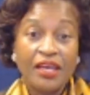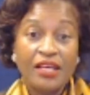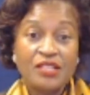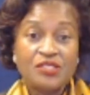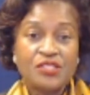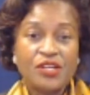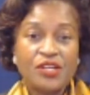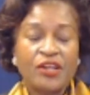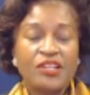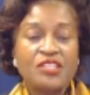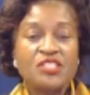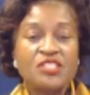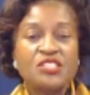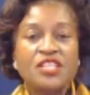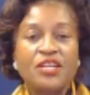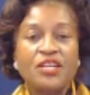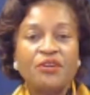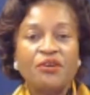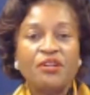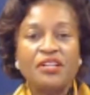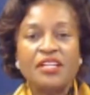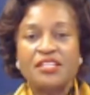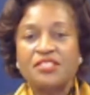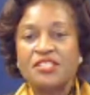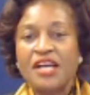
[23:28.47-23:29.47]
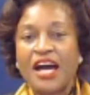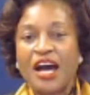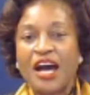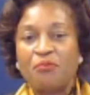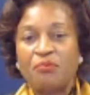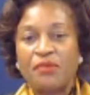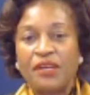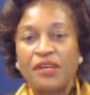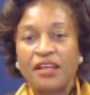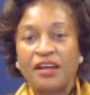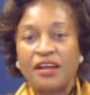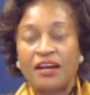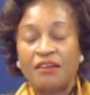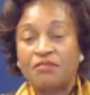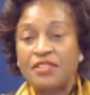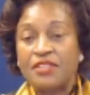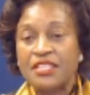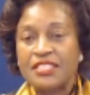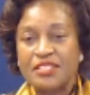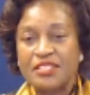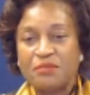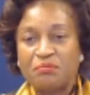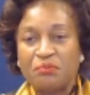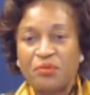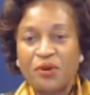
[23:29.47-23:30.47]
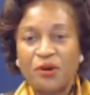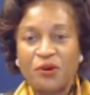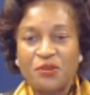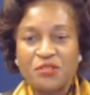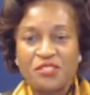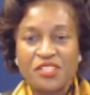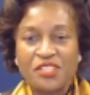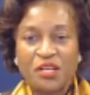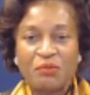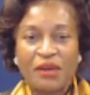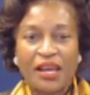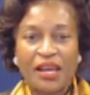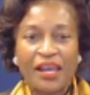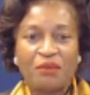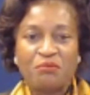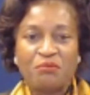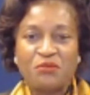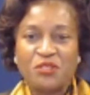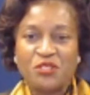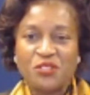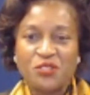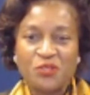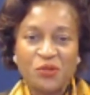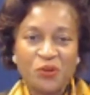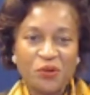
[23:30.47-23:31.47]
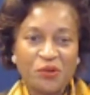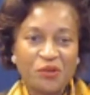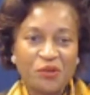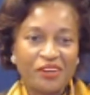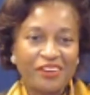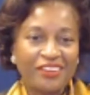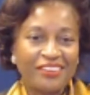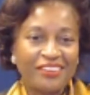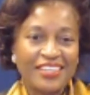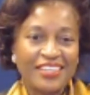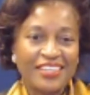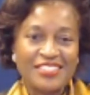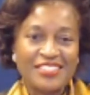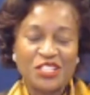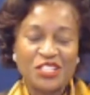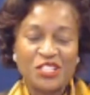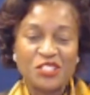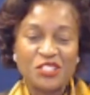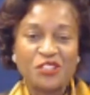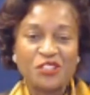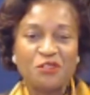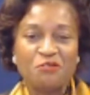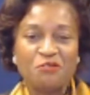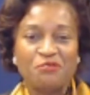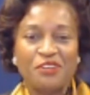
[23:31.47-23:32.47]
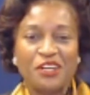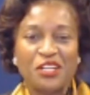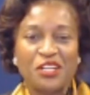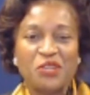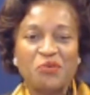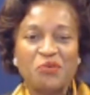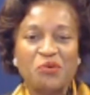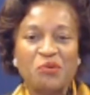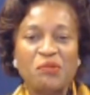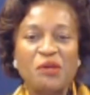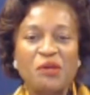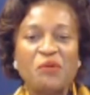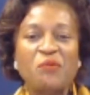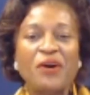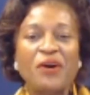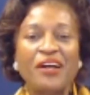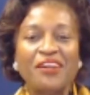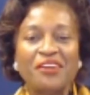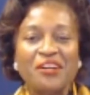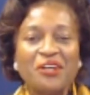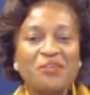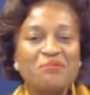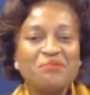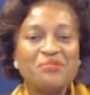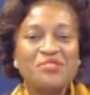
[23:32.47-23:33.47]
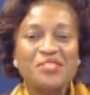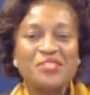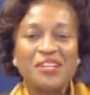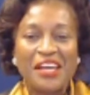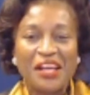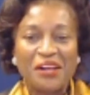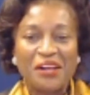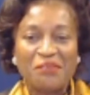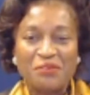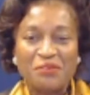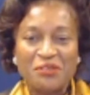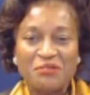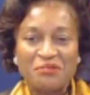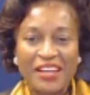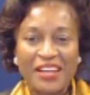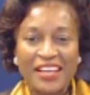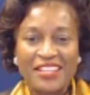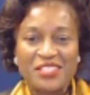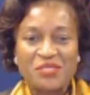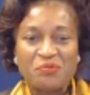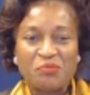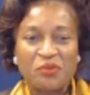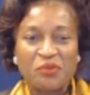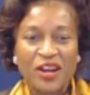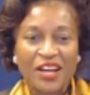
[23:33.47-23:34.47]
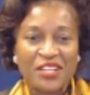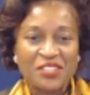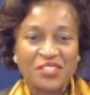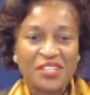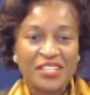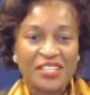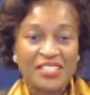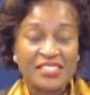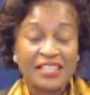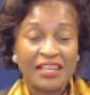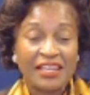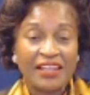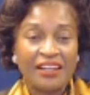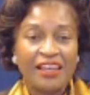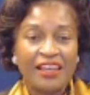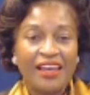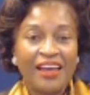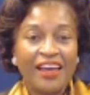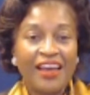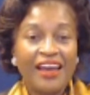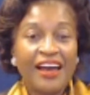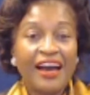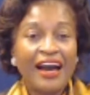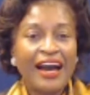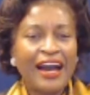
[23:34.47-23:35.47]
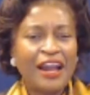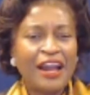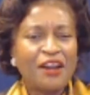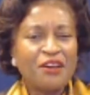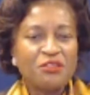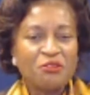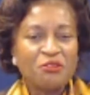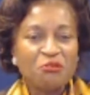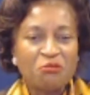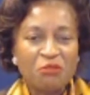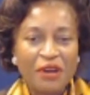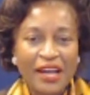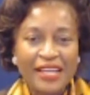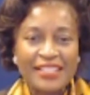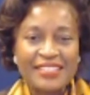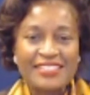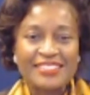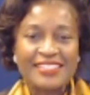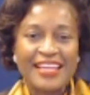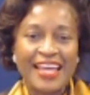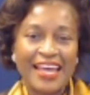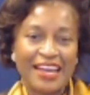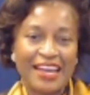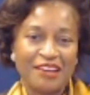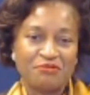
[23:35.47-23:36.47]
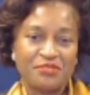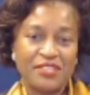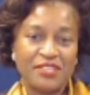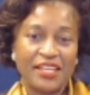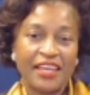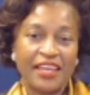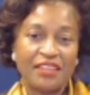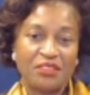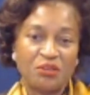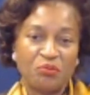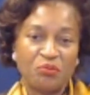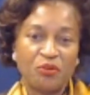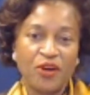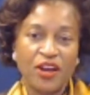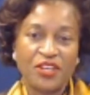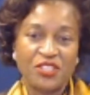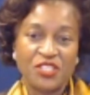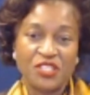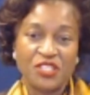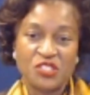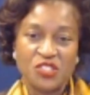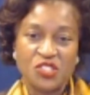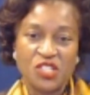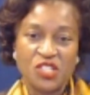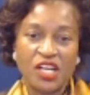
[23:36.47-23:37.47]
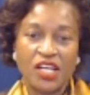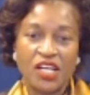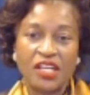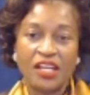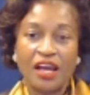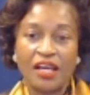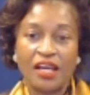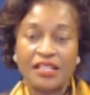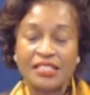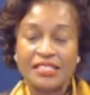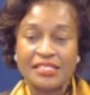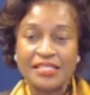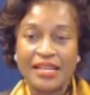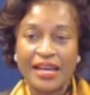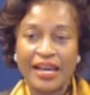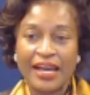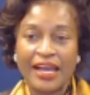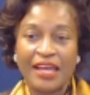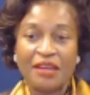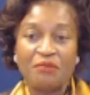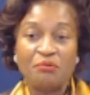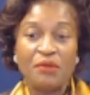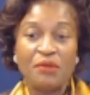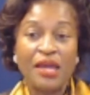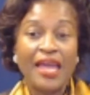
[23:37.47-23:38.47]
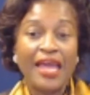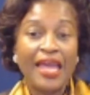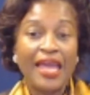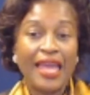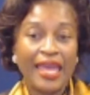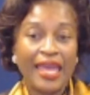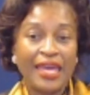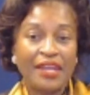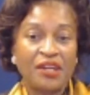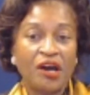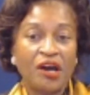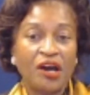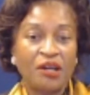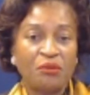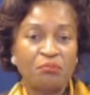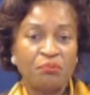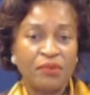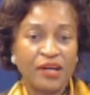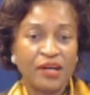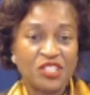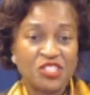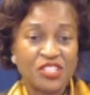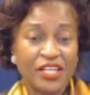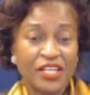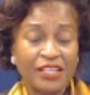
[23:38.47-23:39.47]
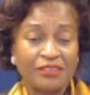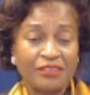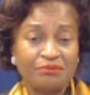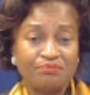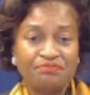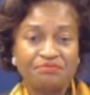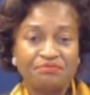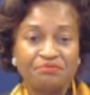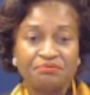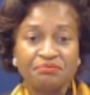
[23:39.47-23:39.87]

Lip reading: So considering the topic of this symposium, I'm sure this additional funding will be welcome to help advance projects and hire the right staff to get the projects done on time and on budget.